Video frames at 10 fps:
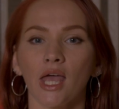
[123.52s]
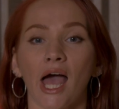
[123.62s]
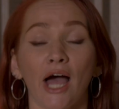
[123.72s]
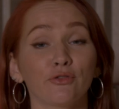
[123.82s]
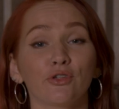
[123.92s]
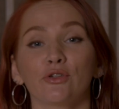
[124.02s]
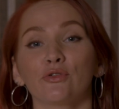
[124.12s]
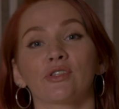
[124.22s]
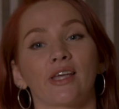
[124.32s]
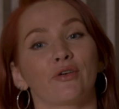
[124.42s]
How to
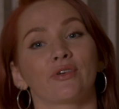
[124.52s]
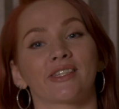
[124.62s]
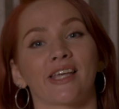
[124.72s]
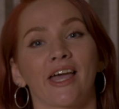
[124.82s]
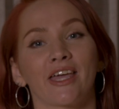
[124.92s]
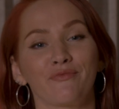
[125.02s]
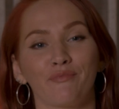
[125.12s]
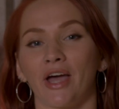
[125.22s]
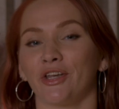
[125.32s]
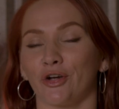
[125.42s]
use RSI in
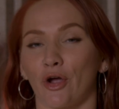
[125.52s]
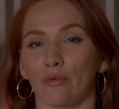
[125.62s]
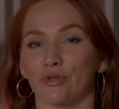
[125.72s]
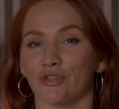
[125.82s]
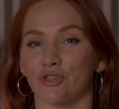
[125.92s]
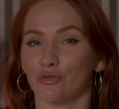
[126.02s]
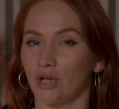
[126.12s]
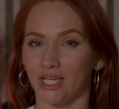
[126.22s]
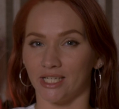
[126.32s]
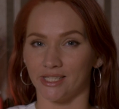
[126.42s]
binary options
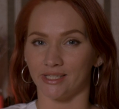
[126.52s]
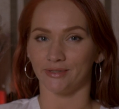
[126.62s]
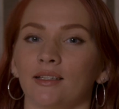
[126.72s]
trading?